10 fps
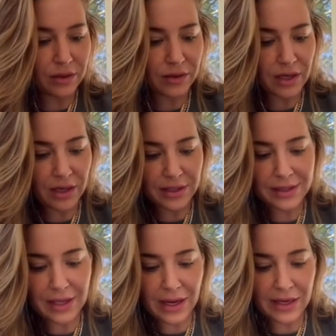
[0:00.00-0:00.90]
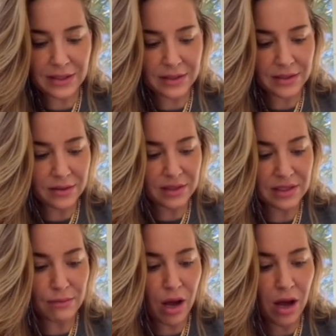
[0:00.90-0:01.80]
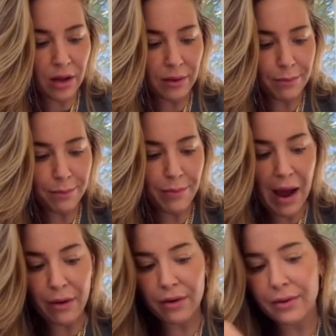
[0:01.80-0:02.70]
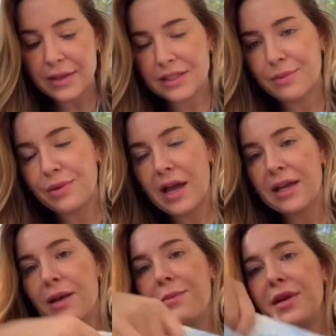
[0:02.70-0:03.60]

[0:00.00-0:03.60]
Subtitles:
They're a size small. Bowery Supply Company.